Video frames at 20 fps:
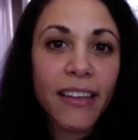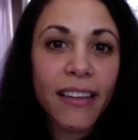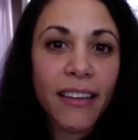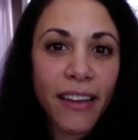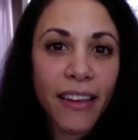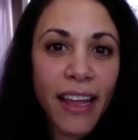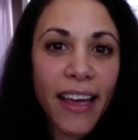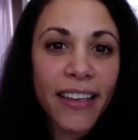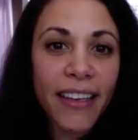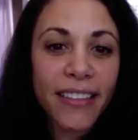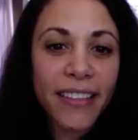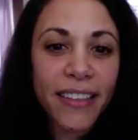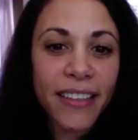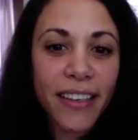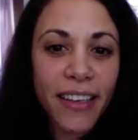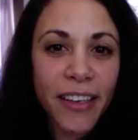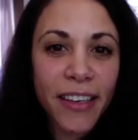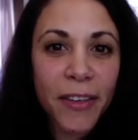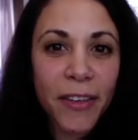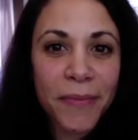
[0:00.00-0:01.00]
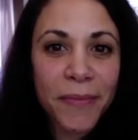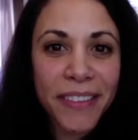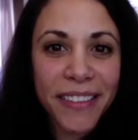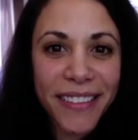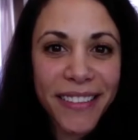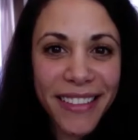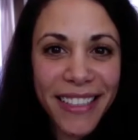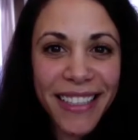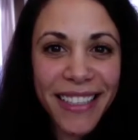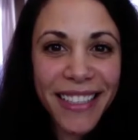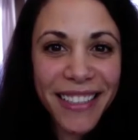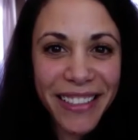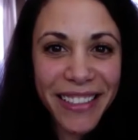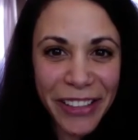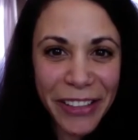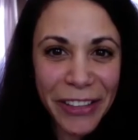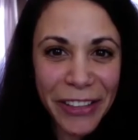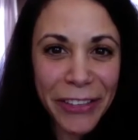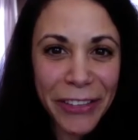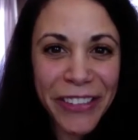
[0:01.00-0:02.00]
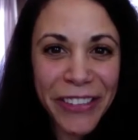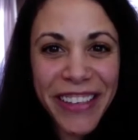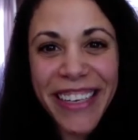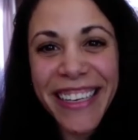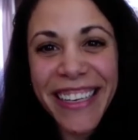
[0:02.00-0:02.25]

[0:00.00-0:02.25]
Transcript: let him lead you.